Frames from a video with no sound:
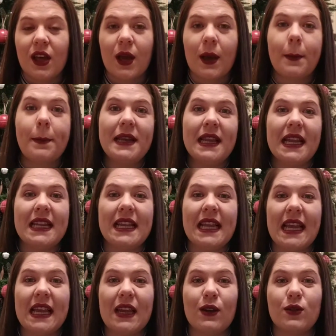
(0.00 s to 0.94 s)

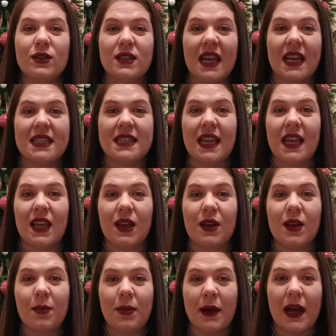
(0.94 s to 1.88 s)
completely on getting
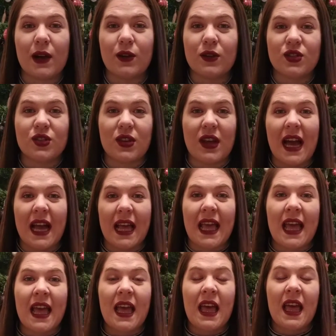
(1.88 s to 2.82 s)
back on track.
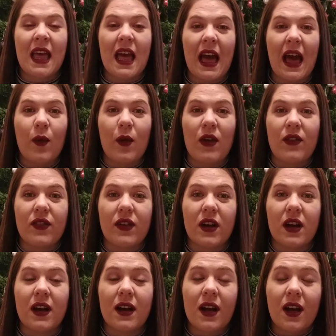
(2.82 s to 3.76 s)

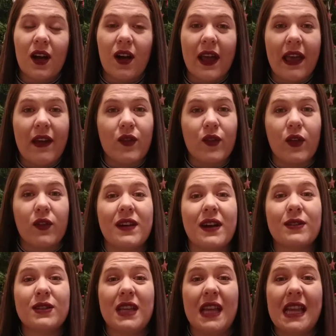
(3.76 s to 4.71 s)
However, I have not
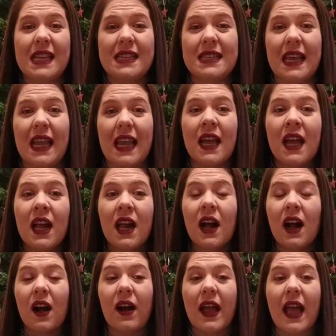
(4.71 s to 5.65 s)
found it easy.
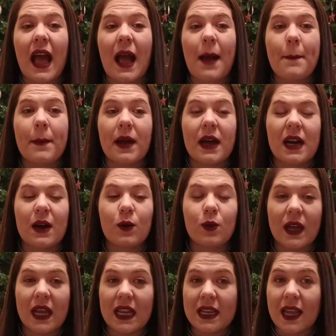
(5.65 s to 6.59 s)
I am at a
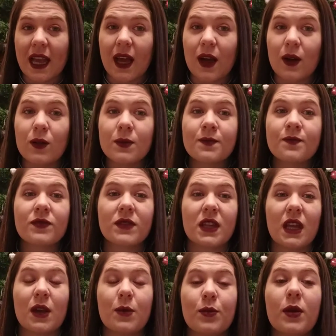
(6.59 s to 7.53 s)
weight now,
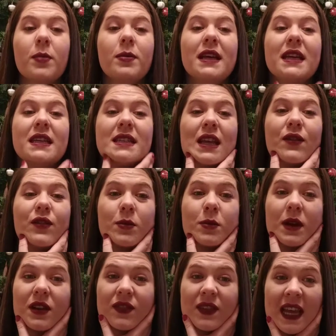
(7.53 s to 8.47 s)
you can probably see from
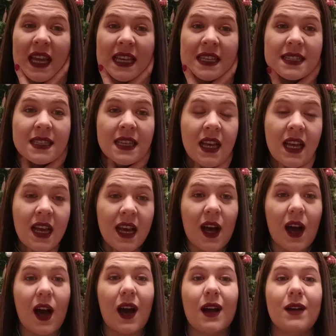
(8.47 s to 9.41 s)
my face,
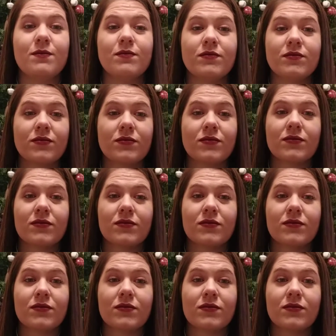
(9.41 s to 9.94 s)
I'm